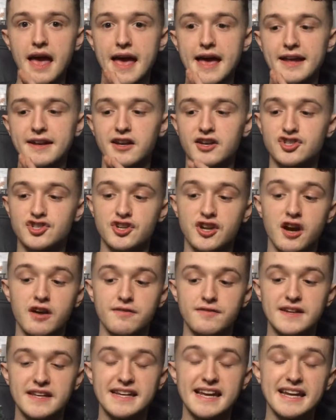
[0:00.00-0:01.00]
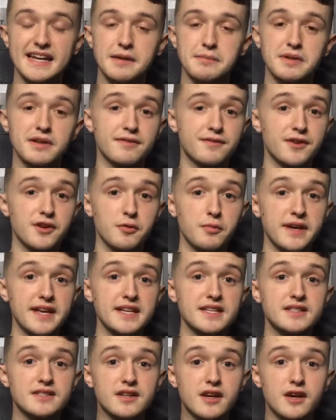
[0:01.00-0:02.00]
and I should hopefully get them in a few
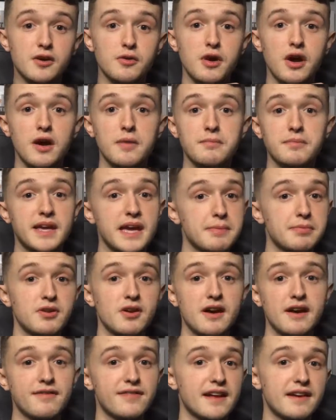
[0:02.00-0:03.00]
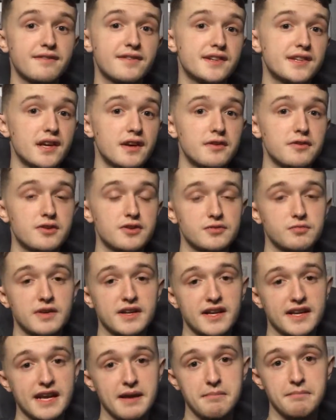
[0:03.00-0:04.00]
weeks. So keep an eye out for that video, because
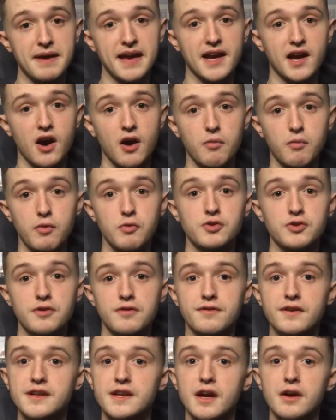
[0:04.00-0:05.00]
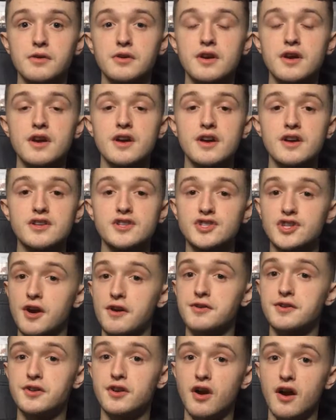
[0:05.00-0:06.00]
when I get them back I will do a video
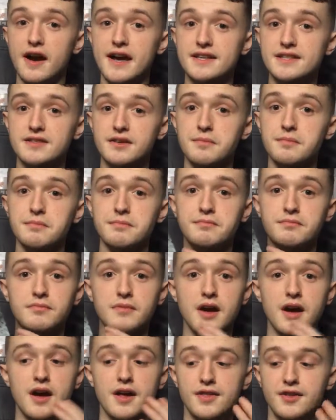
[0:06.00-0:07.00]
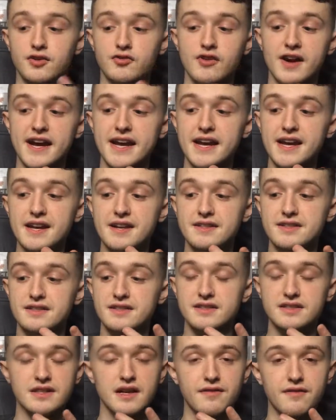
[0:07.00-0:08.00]
showing you guys the grades
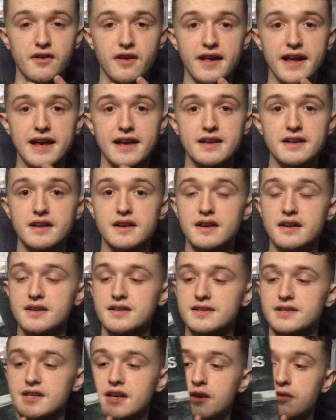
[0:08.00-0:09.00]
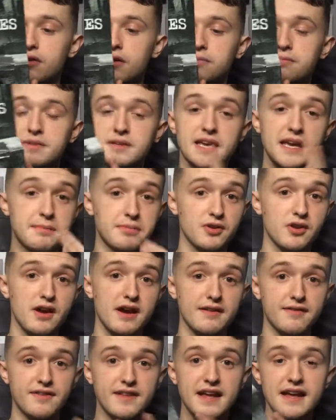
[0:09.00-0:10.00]
and stuff like that. So keep an
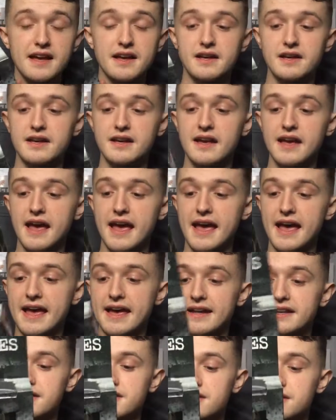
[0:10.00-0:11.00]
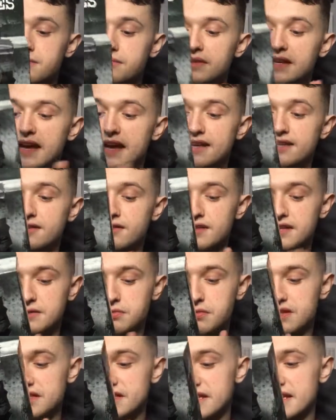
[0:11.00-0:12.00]
eye out for that. And yeah, so
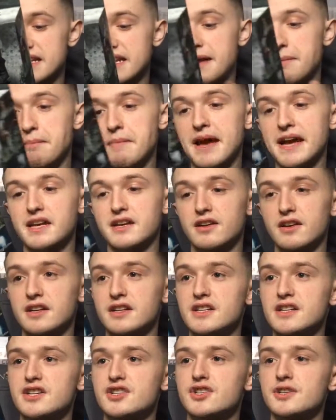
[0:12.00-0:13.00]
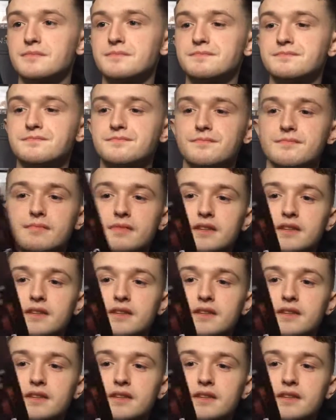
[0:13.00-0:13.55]
this one is in immaculate condition,